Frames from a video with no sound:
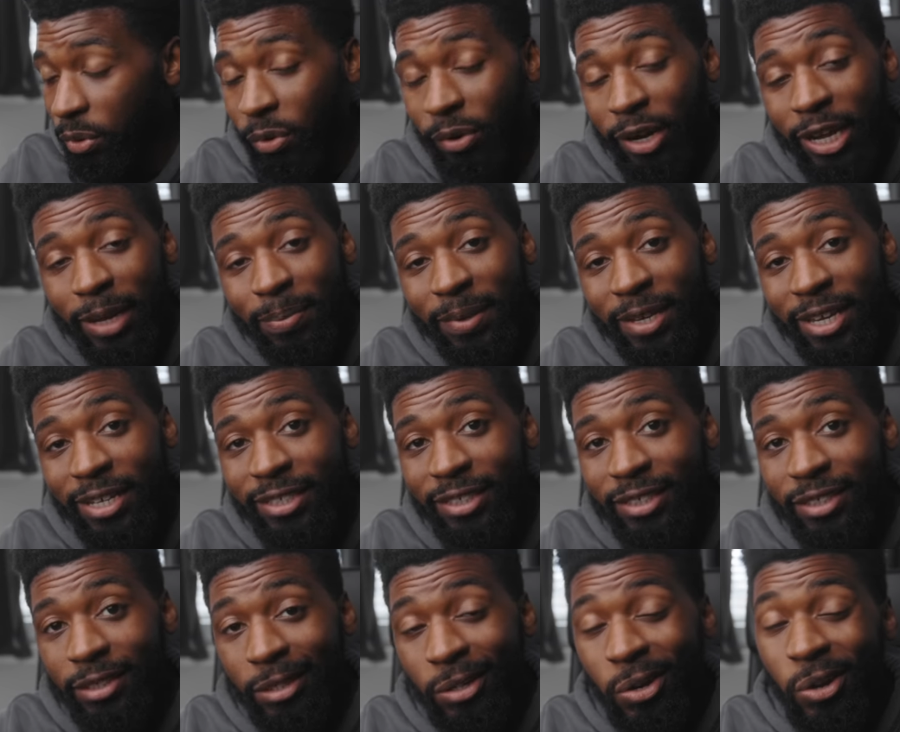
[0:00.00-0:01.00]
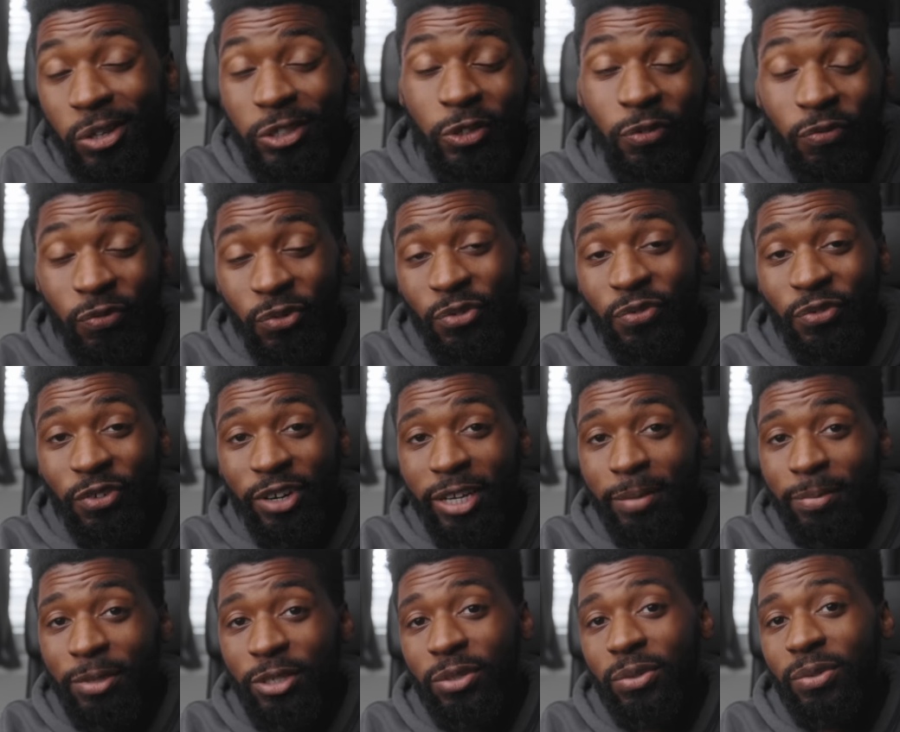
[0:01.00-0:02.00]
on APS-C and also full
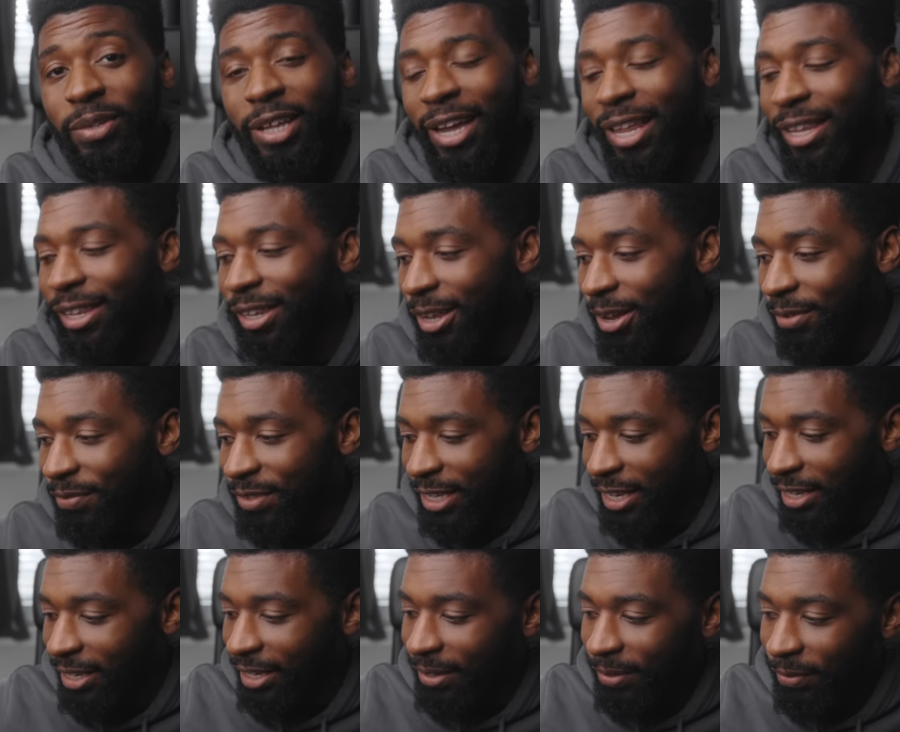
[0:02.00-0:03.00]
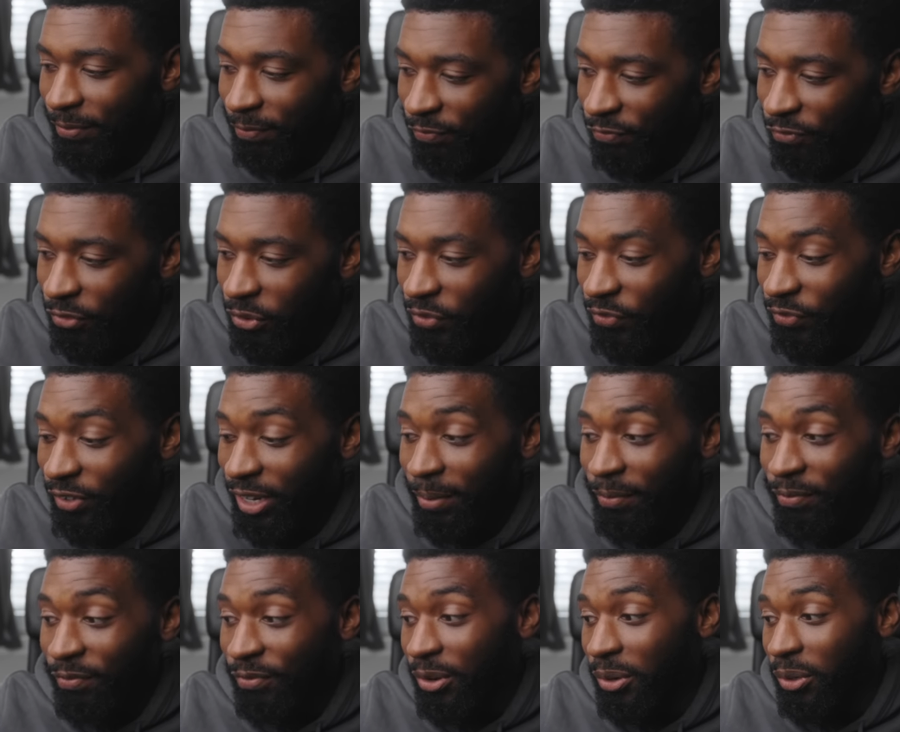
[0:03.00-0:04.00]
frame too. Like, I love taking full frame
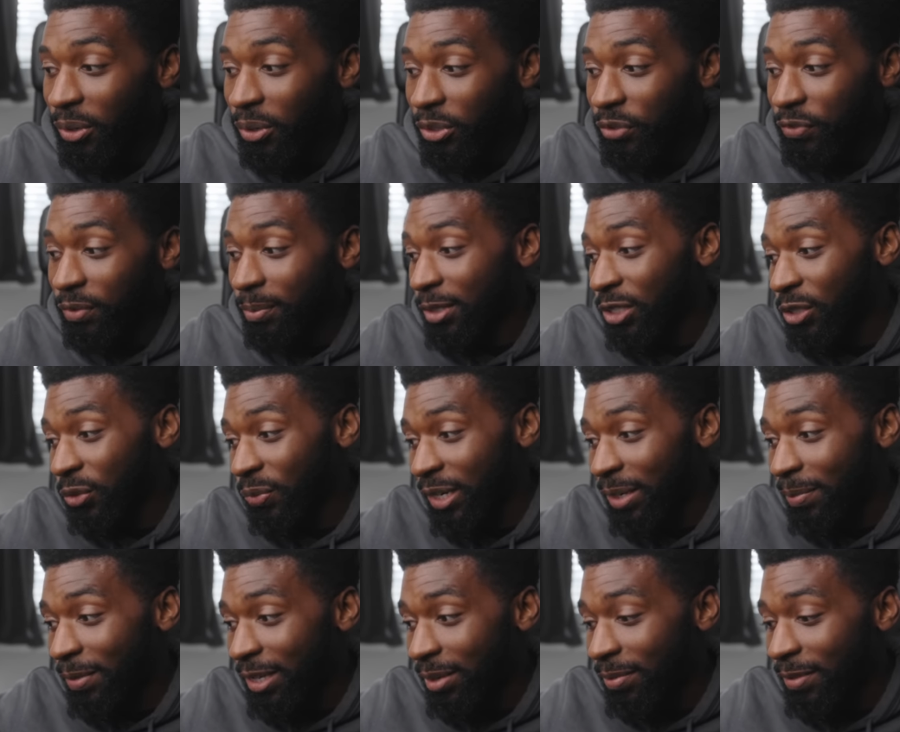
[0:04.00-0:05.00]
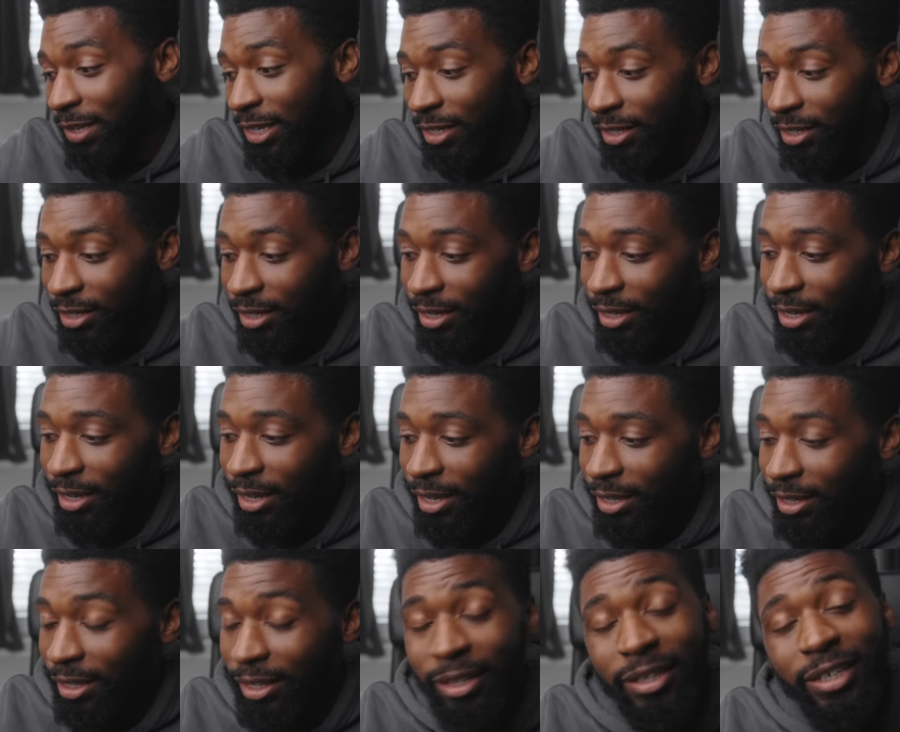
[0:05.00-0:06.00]
photos from this 20 millimeter.
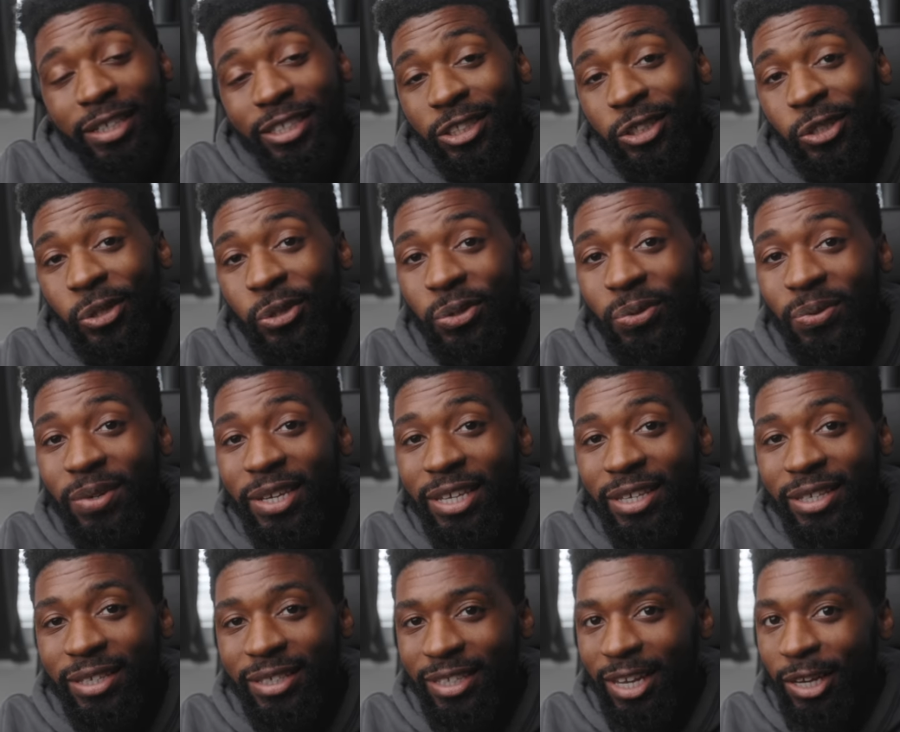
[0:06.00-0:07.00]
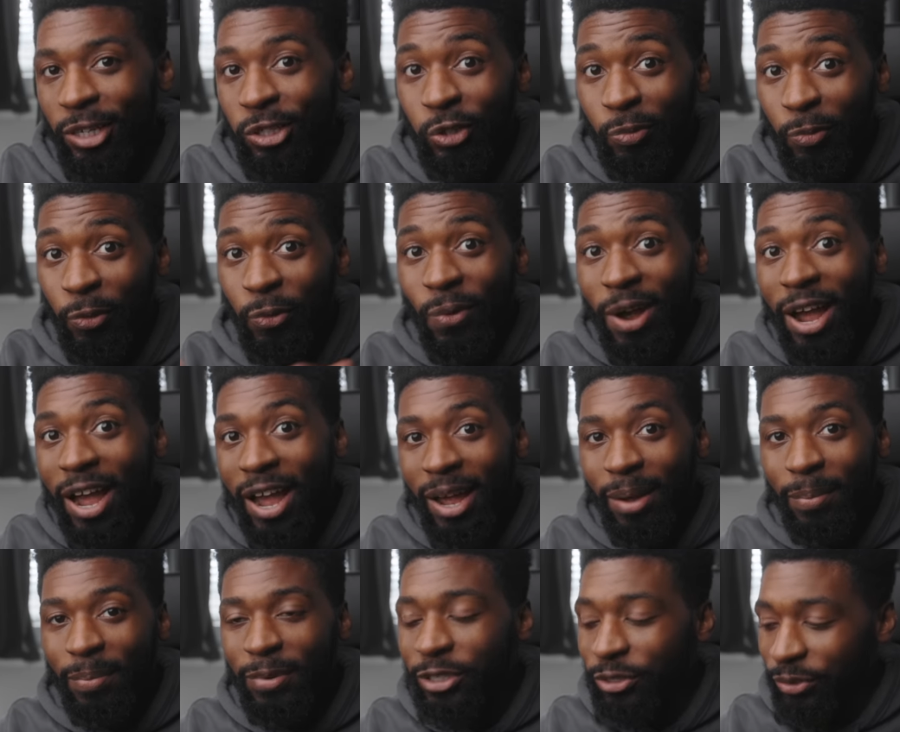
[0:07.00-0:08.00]
The look is so unique. It's like super
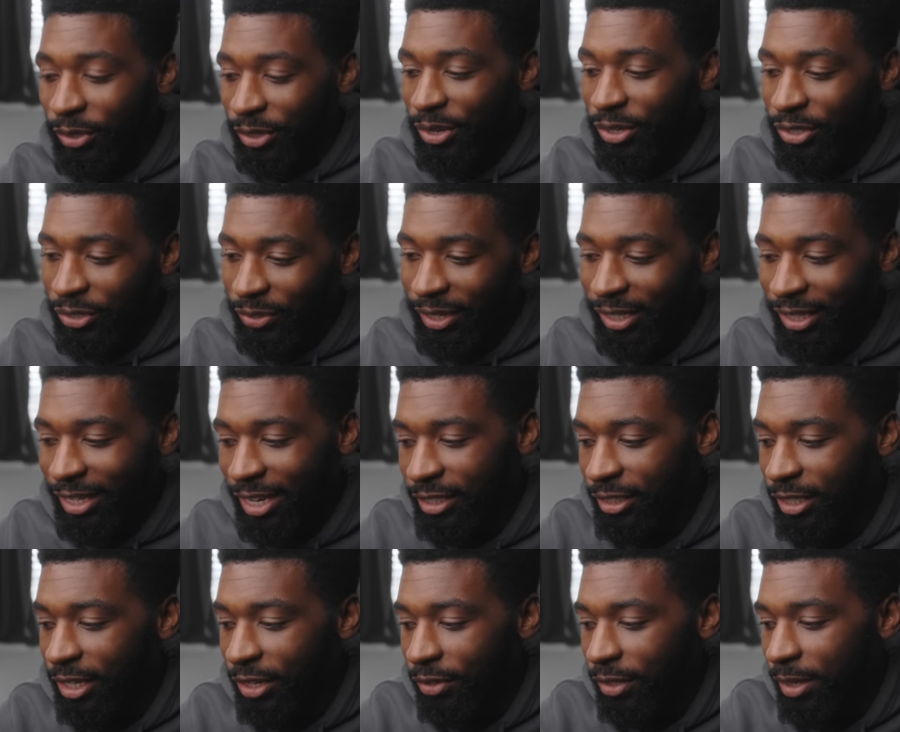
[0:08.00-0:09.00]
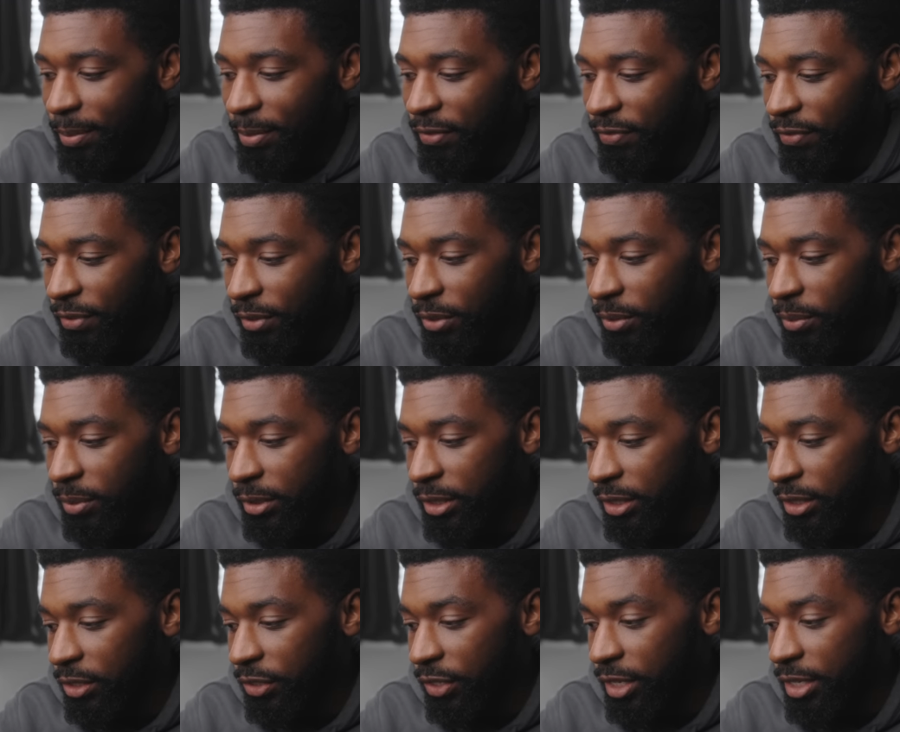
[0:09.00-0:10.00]
wide, but you can also get that shallow depth of field, which
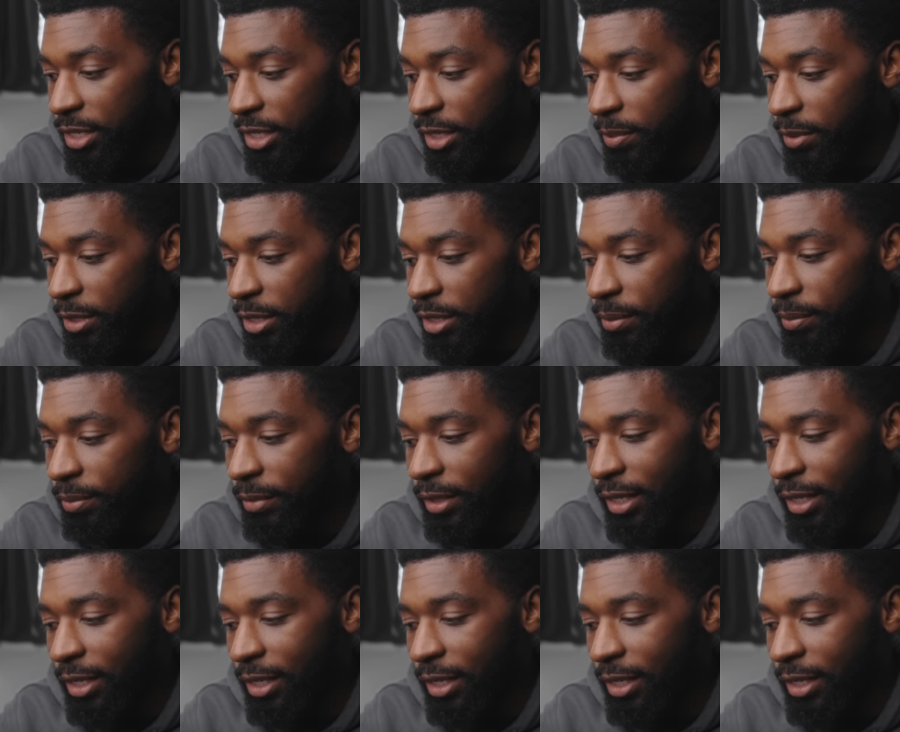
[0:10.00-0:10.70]
is crazy. But